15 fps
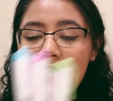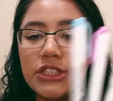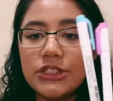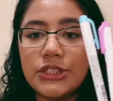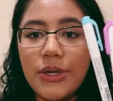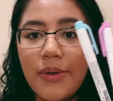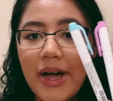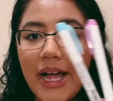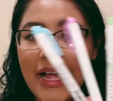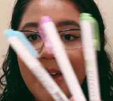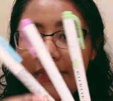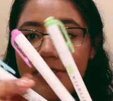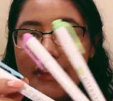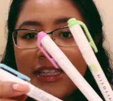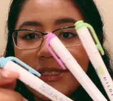So I
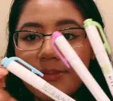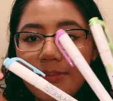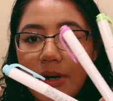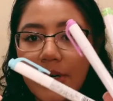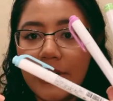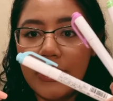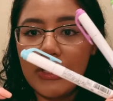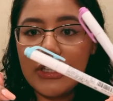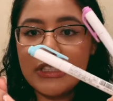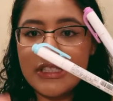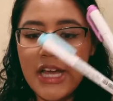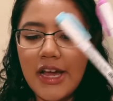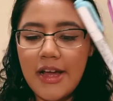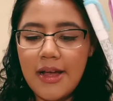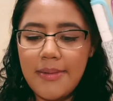have these markers.
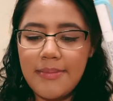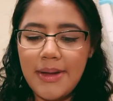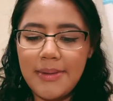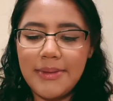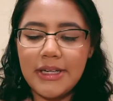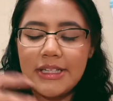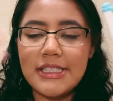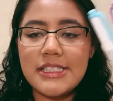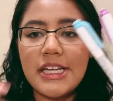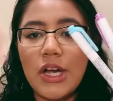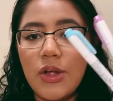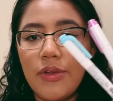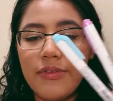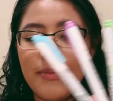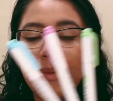I'm not gonna take
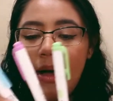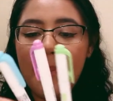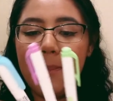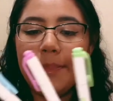all of them out,